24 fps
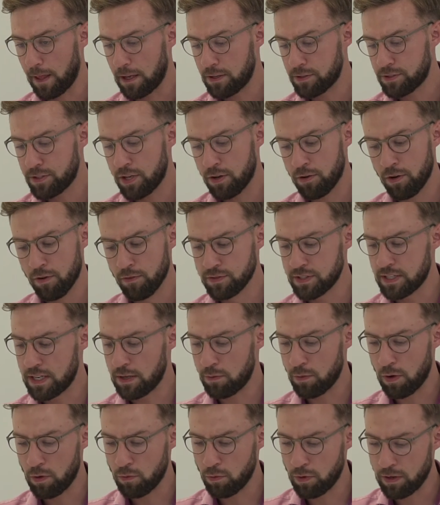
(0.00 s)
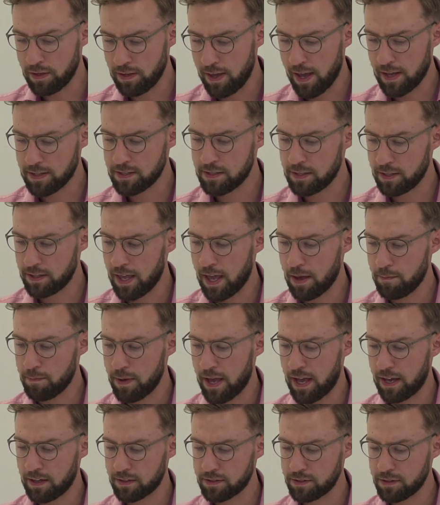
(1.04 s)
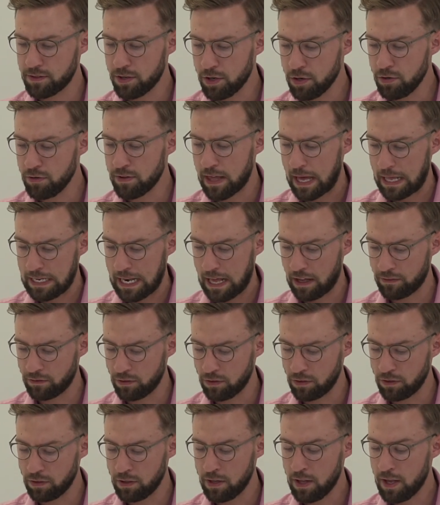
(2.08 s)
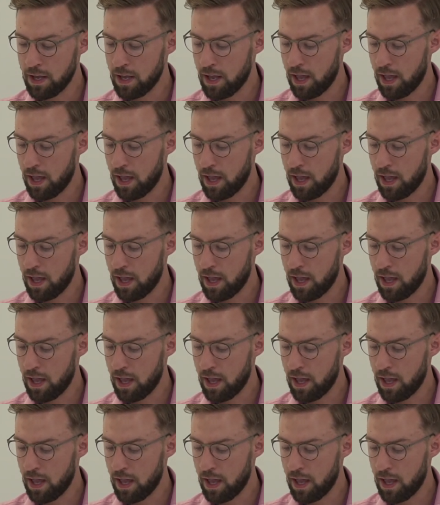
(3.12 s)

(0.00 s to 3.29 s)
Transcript: So obviously we're yet to get back to that level,